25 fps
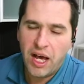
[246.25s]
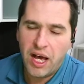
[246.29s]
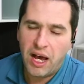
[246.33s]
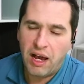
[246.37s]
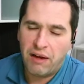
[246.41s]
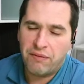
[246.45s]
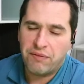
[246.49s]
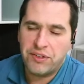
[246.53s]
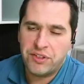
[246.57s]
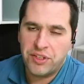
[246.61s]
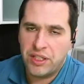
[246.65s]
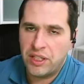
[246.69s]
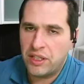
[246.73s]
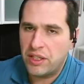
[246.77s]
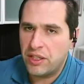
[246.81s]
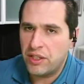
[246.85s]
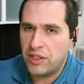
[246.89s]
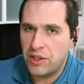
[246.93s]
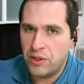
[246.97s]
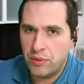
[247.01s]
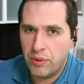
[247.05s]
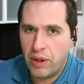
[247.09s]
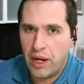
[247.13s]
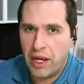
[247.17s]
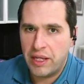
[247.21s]
Obviously, the
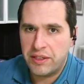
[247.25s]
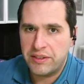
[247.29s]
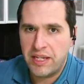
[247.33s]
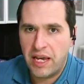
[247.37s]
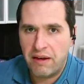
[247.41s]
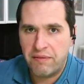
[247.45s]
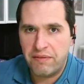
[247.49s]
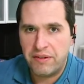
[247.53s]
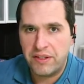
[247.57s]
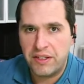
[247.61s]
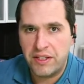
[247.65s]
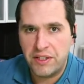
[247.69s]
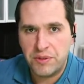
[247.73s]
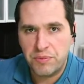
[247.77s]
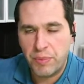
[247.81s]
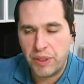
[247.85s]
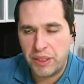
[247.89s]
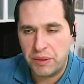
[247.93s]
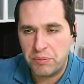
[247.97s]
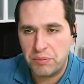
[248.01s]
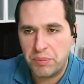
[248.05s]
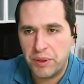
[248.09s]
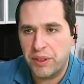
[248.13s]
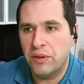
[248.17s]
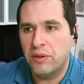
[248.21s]
U.S. having these
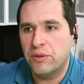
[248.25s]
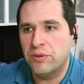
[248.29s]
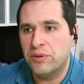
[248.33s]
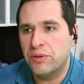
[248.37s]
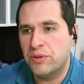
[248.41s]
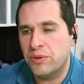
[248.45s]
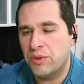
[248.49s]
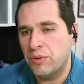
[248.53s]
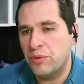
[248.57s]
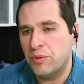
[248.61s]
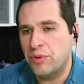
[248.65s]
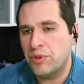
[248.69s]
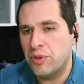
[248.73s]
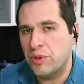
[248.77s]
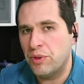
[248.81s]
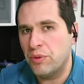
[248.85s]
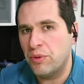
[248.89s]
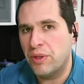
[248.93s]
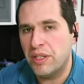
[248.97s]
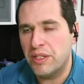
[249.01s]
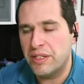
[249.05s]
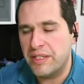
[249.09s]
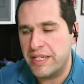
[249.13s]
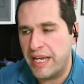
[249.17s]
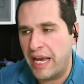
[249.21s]
big builds due to
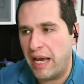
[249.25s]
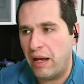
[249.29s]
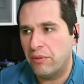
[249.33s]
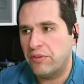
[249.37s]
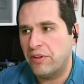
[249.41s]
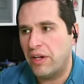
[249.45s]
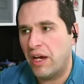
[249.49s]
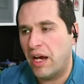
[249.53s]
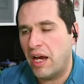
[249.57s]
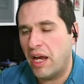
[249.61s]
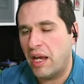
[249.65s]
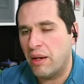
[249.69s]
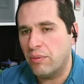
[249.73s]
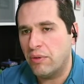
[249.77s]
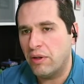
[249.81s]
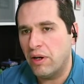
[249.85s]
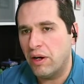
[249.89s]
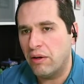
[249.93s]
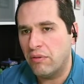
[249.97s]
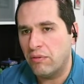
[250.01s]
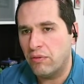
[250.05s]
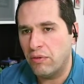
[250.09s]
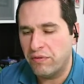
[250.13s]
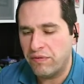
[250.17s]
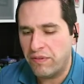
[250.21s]
the downtime
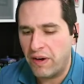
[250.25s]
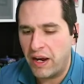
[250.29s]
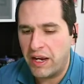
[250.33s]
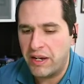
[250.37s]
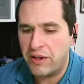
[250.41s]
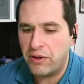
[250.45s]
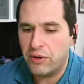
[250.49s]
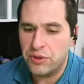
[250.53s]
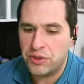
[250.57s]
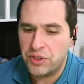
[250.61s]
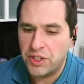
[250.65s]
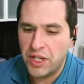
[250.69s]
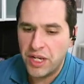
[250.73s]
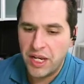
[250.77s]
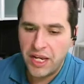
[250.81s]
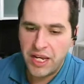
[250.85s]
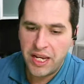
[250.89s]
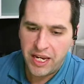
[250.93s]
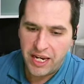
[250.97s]
of refiners